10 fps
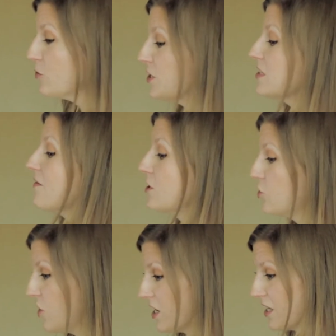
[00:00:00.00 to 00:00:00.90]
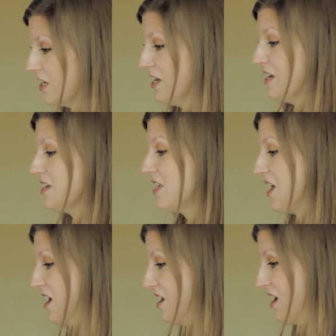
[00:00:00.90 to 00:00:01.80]
muscles of the trunk
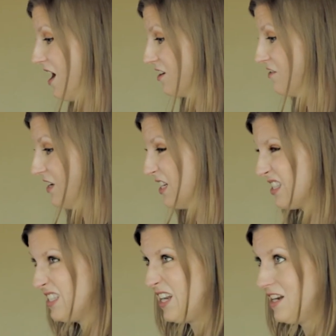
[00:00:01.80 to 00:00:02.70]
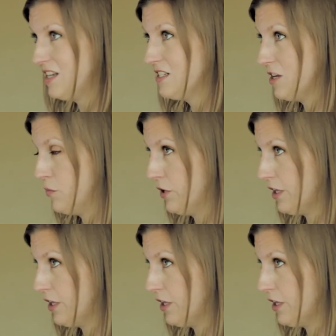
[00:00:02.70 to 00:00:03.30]
can activate in standing to put a